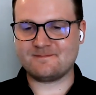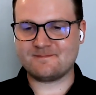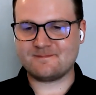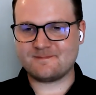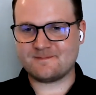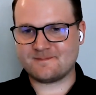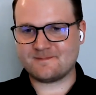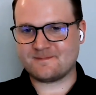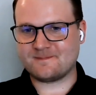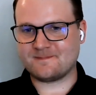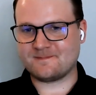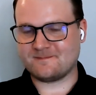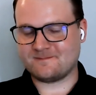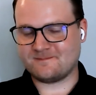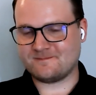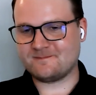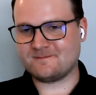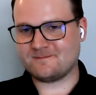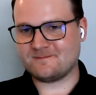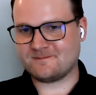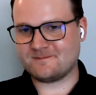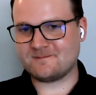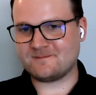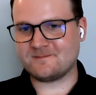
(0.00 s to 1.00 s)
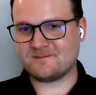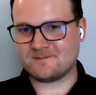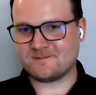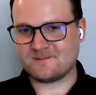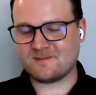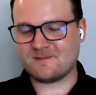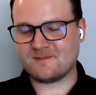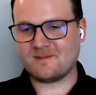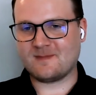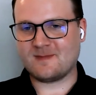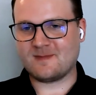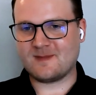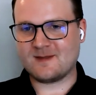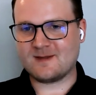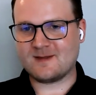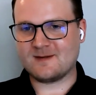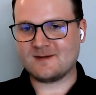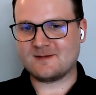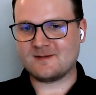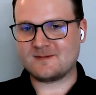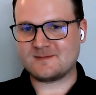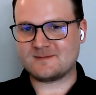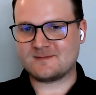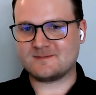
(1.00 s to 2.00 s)

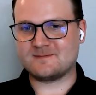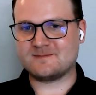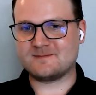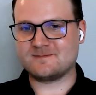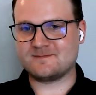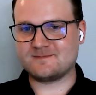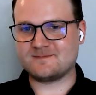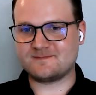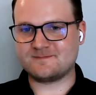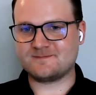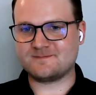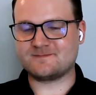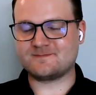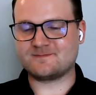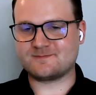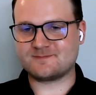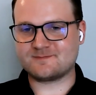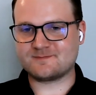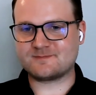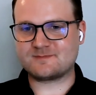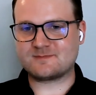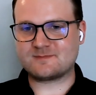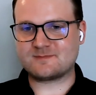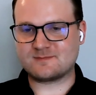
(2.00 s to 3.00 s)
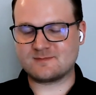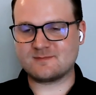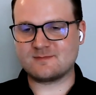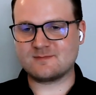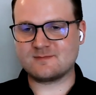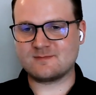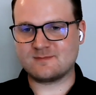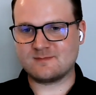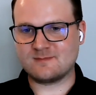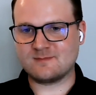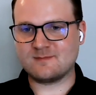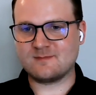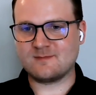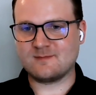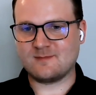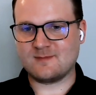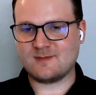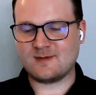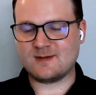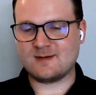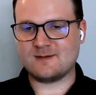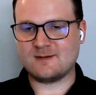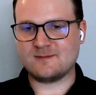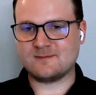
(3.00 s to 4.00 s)

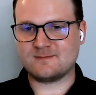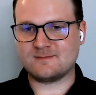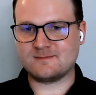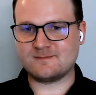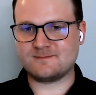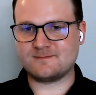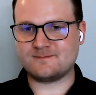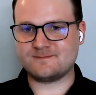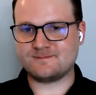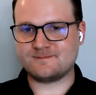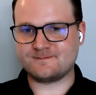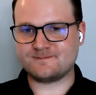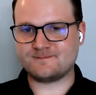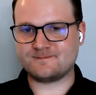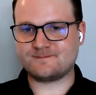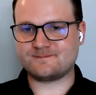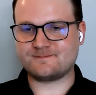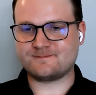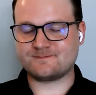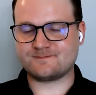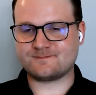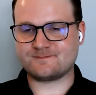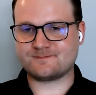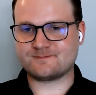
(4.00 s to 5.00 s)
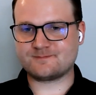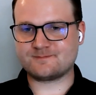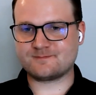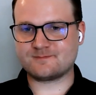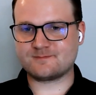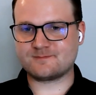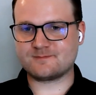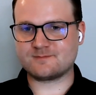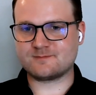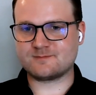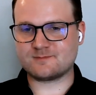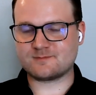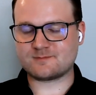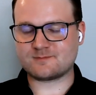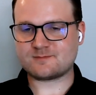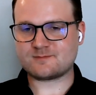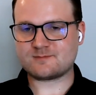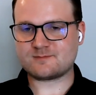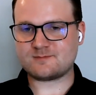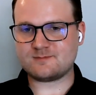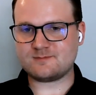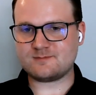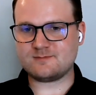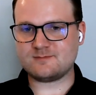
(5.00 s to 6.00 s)

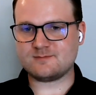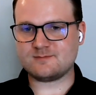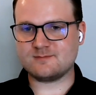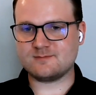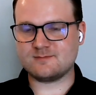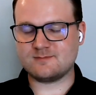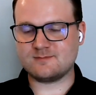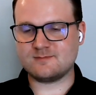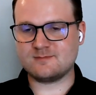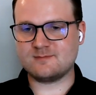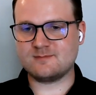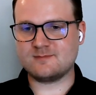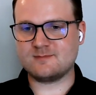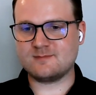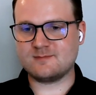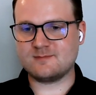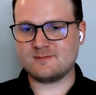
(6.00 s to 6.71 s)
No words are spoken by the person on screen.